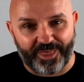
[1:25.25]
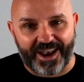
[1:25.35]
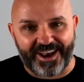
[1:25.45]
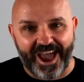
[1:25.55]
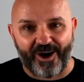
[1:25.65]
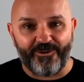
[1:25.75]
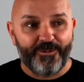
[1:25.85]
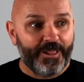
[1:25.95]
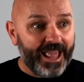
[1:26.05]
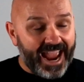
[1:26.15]
that now
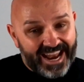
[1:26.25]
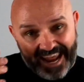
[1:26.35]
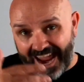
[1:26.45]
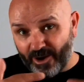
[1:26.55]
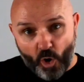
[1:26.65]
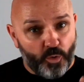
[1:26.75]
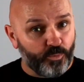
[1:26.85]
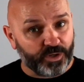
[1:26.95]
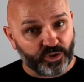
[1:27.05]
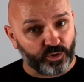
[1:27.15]
and add
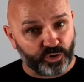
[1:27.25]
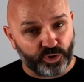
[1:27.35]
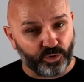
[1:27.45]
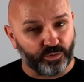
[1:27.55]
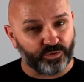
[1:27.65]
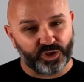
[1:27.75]
open source tools.